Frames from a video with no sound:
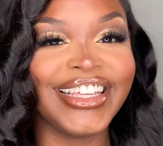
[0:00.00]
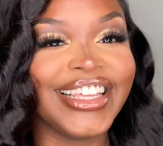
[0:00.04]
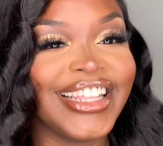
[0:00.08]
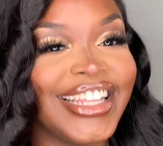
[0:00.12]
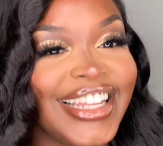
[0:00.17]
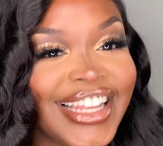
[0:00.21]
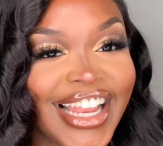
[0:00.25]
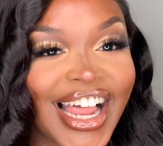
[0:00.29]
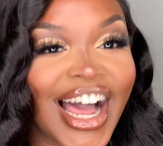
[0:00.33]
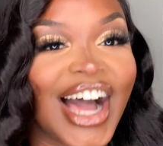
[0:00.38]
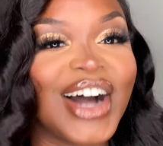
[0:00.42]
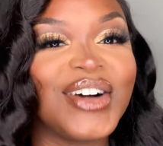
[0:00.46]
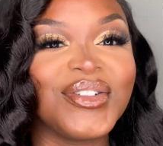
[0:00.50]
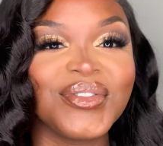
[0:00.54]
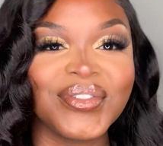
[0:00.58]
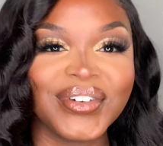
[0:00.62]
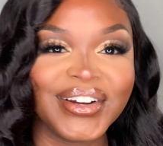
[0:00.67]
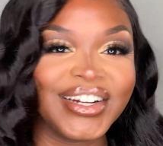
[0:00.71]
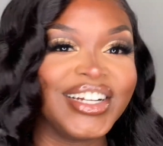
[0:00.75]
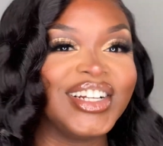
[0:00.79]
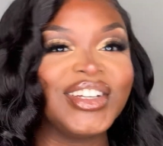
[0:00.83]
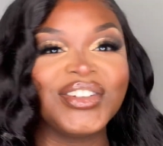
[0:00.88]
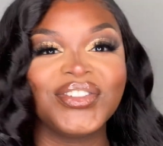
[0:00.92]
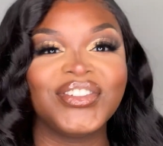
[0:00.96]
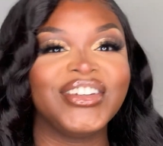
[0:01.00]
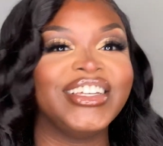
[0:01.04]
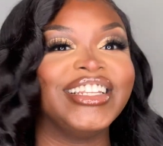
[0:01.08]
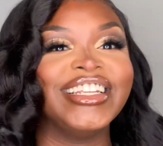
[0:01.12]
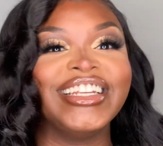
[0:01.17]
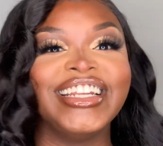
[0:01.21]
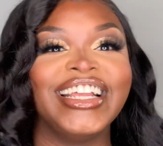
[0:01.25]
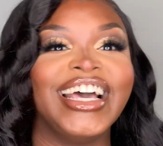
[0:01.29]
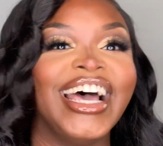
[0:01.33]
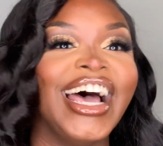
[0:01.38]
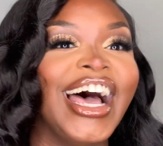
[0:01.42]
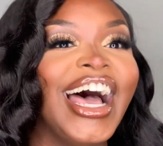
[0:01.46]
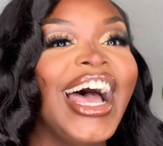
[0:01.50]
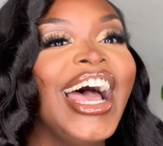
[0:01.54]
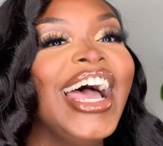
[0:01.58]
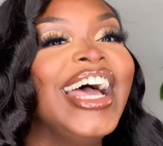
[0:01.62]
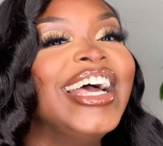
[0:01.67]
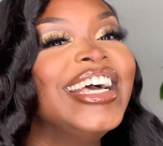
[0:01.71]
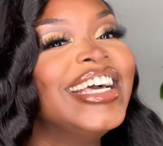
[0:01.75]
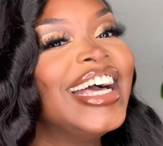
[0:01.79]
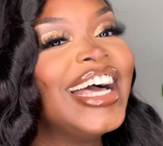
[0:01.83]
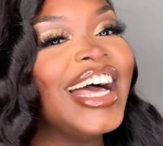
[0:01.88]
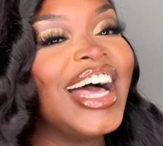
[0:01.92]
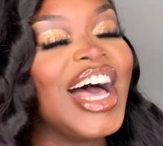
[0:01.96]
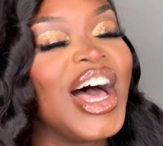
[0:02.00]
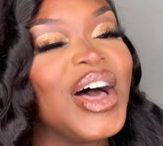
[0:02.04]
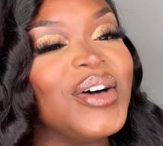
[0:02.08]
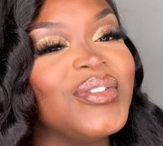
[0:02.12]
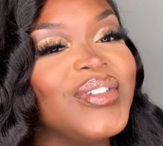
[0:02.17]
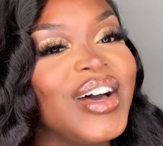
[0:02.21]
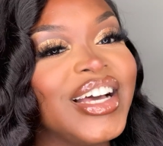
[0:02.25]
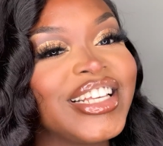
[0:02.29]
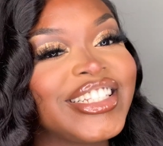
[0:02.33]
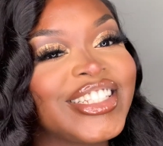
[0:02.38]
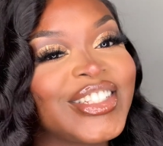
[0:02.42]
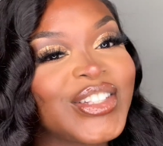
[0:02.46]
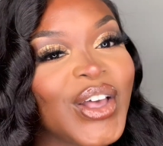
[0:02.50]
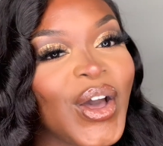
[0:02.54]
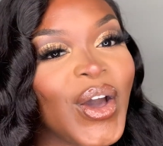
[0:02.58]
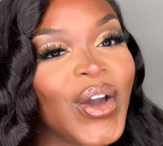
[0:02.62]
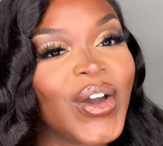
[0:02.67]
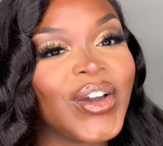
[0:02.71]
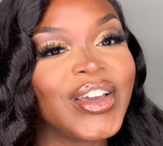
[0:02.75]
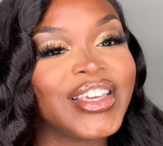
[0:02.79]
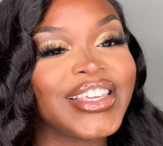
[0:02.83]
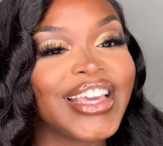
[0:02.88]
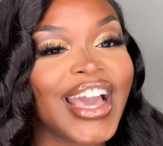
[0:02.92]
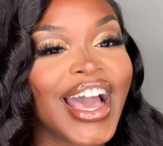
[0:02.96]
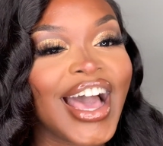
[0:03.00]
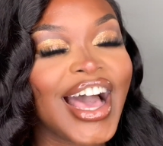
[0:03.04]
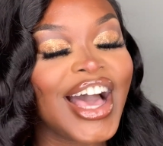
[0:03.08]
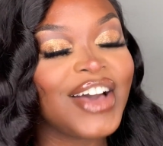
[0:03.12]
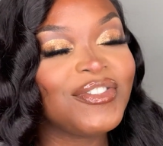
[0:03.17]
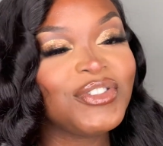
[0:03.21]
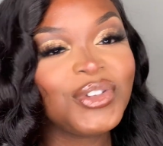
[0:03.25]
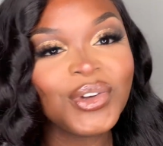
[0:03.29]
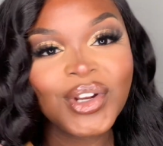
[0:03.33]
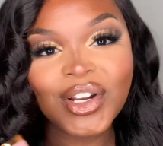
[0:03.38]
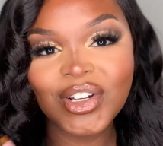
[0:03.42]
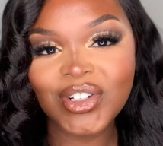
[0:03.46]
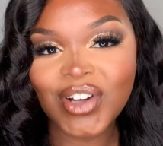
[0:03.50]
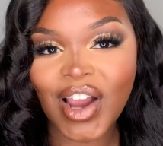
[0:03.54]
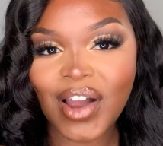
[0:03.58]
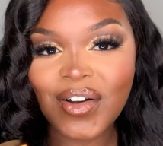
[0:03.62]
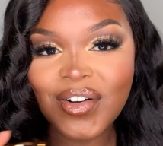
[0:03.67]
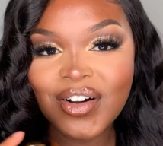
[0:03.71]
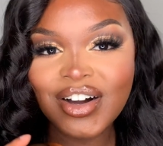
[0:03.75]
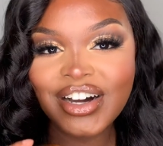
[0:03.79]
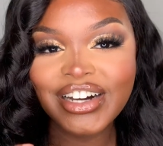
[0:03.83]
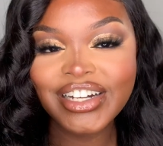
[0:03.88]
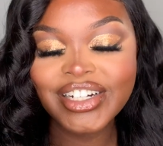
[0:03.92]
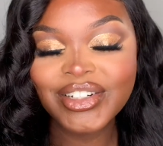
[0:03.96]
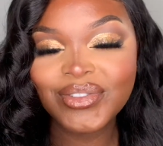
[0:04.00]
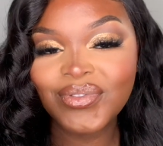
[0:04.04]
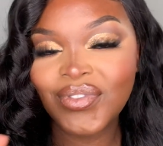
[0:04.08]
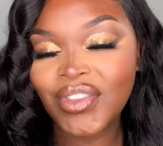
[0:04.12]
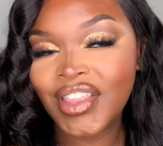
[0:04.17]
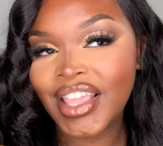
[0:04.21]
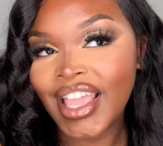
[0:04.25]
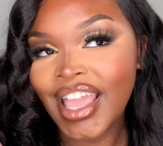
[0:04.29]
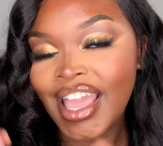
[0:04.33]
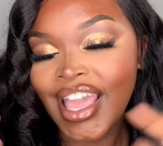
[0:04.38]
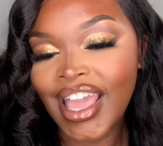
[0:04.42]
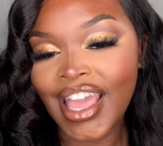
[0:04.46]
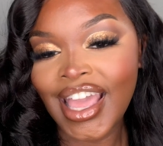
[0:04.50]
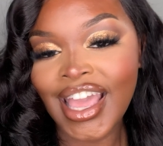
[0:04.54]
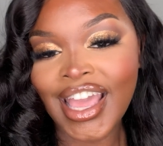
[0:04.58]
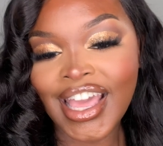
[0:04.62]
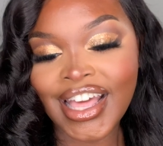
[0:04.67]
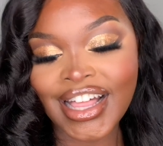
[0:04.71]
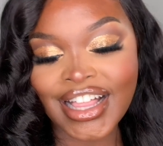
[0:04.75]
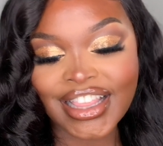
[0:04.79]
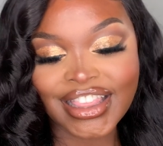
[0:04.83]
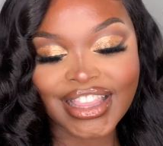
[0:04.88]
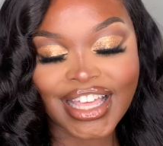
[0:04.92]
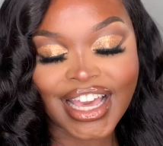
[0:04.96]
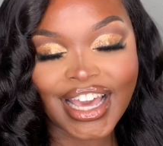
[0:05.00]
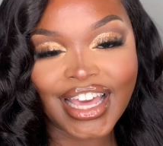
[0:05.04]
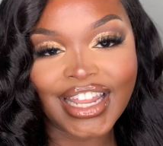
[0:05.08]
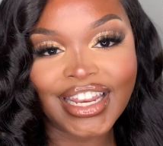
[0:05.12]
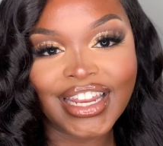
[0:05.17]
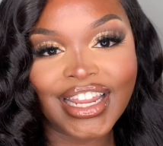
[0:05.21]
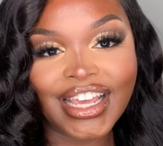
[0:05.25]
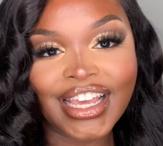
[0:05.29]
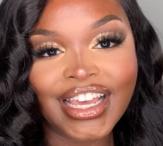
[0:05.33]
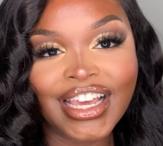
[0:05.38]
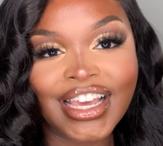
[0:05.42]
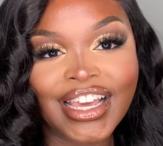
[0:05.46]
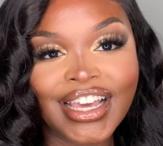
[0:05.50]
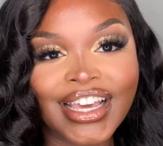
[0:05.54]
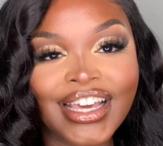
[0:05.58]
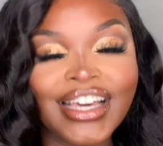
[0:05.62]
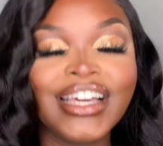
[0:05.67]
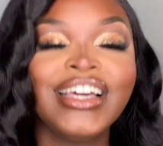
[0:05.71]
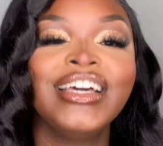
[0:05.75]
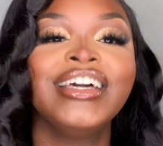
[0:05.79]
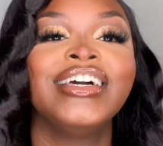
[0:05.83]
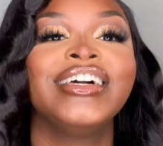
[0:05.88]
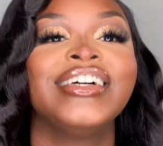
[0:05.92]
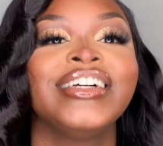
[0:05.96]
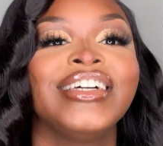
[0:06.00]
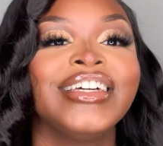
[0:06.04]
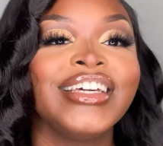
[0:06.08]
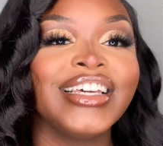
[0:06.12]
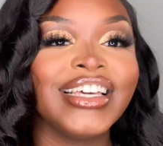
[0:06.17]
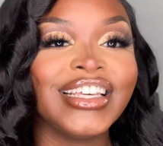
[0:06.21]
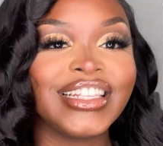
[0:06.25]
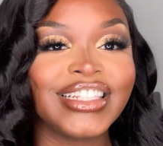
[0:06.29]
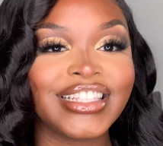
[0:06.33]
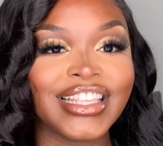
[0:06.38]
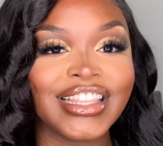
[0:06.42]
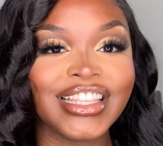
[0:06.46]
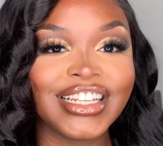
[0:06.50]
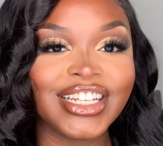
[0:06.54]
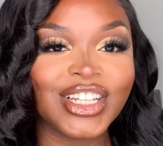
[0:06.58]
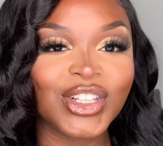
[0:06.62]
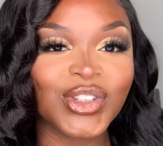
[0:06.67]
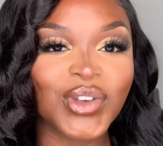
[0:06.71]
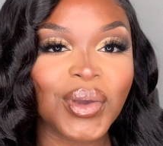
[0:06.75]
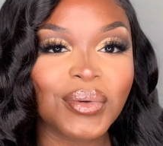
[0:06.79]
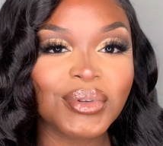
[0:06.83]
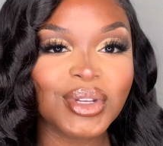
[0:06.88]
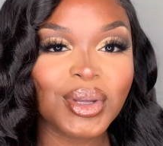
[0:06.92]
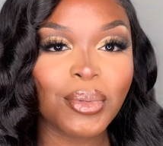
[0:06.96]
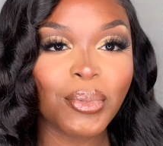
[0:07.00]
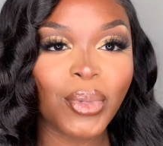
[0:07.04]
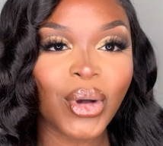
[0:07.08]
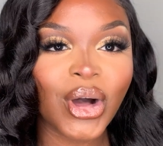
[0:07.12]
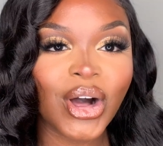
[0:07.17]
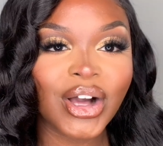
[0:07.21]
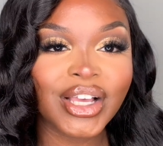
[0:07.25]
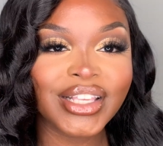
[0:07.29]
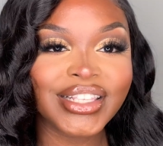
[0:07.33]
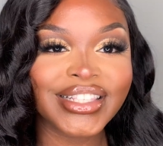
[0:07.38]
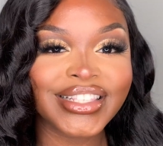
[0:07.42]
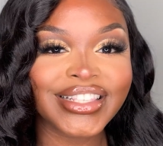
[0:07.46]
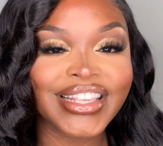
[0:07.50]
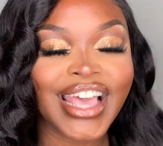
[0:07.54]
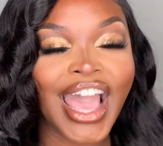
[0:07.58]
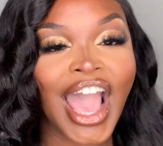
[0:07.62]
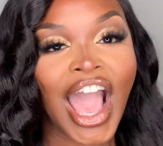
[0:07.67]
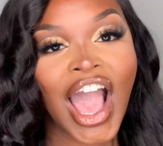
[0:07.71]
I'm really feeling it. So yeah, if you want to try one, then it's in the description box.